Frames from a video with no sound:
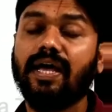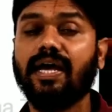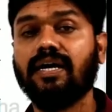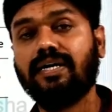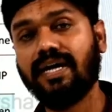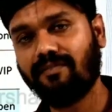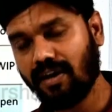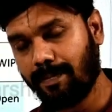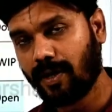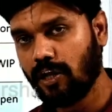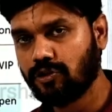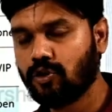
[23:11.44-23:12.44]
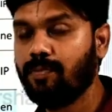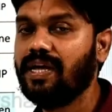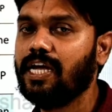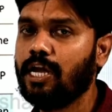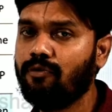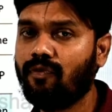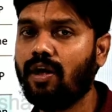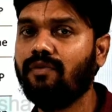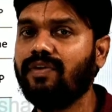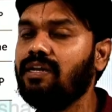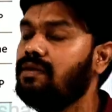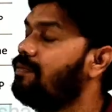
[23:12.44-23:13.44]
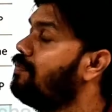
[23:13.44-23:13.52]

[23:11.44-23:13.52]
a developer also may involve in